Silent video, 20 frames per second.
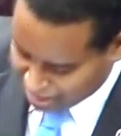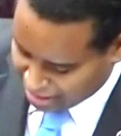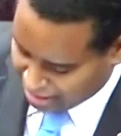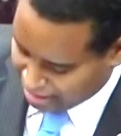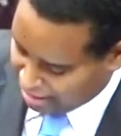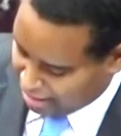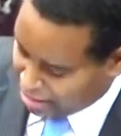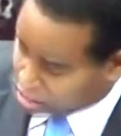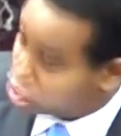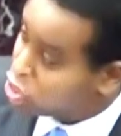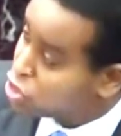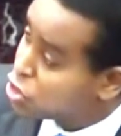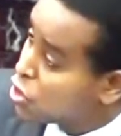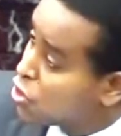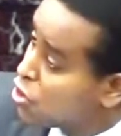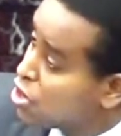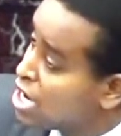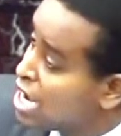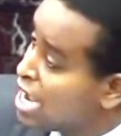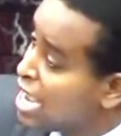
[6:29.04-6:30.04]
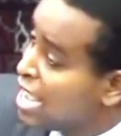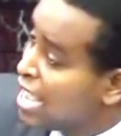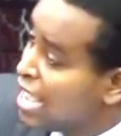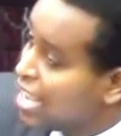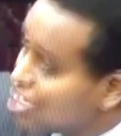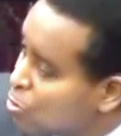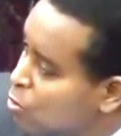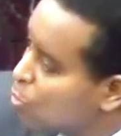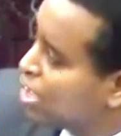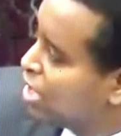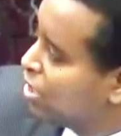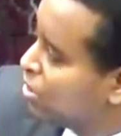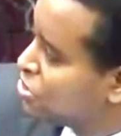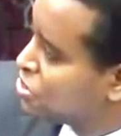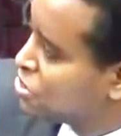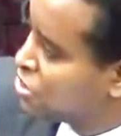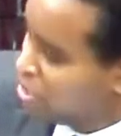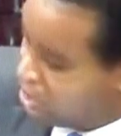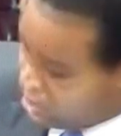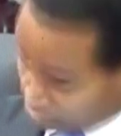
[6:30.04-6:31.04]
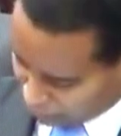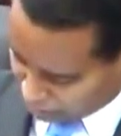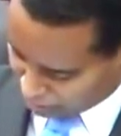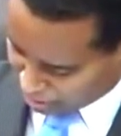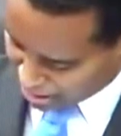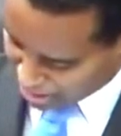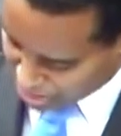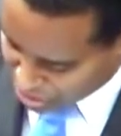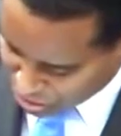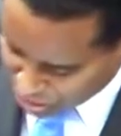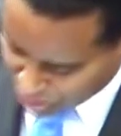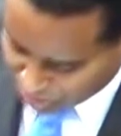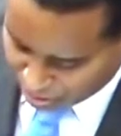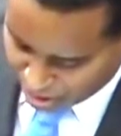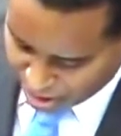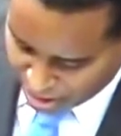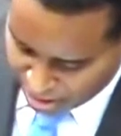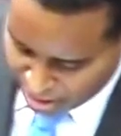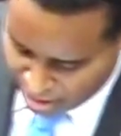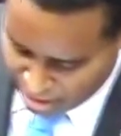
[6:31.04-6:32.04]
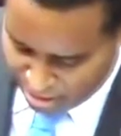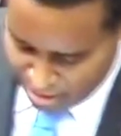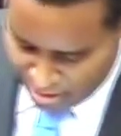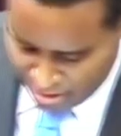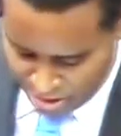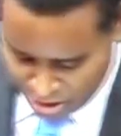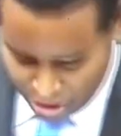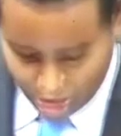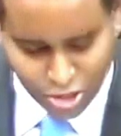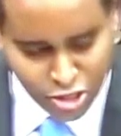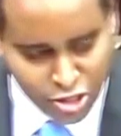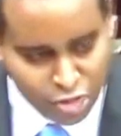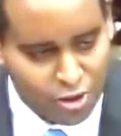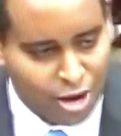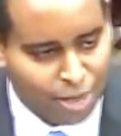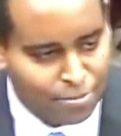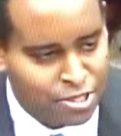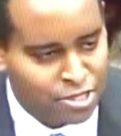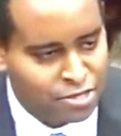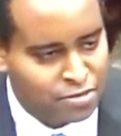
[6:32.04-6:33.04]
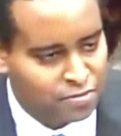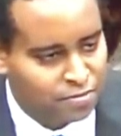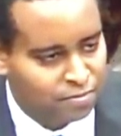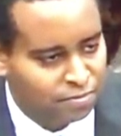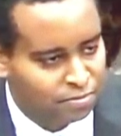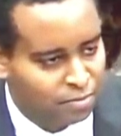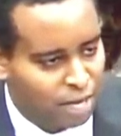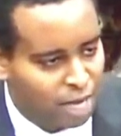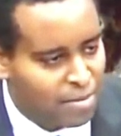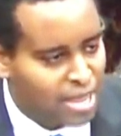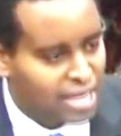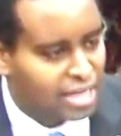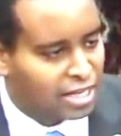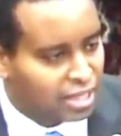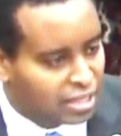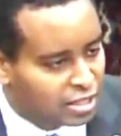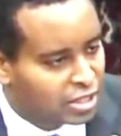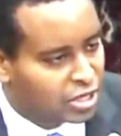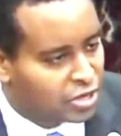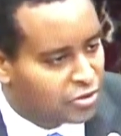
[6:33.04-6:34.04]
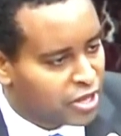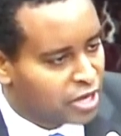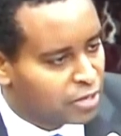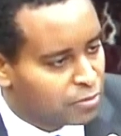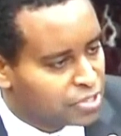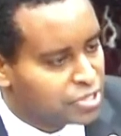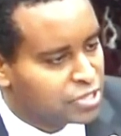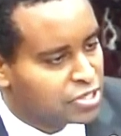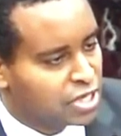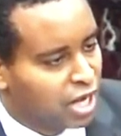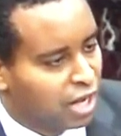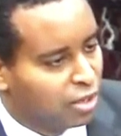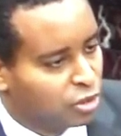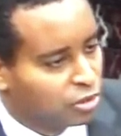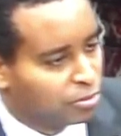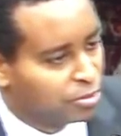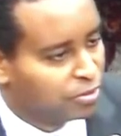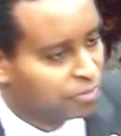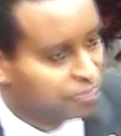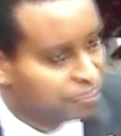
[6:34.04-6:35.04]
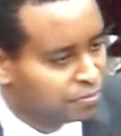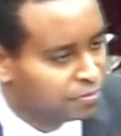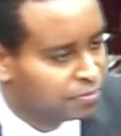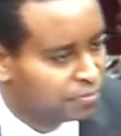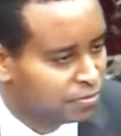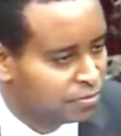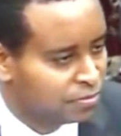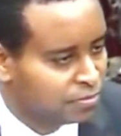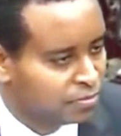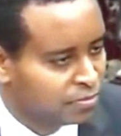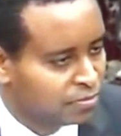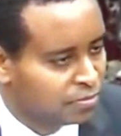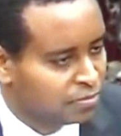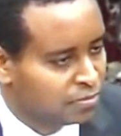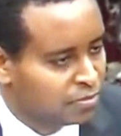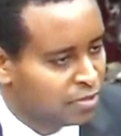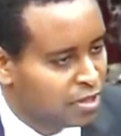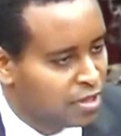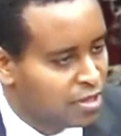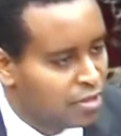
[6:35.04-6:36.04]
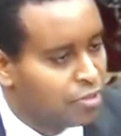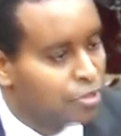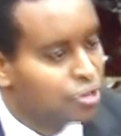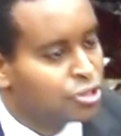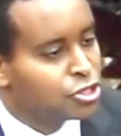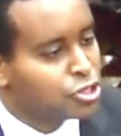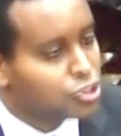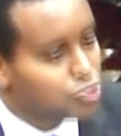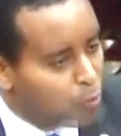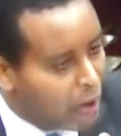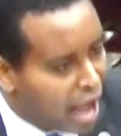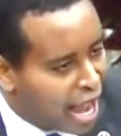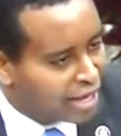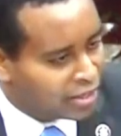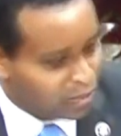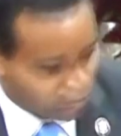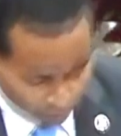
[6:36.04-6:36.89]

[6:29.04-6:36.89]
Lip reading: and deterred anyone else from considering such corruption by making clear that it was intolerable. The trial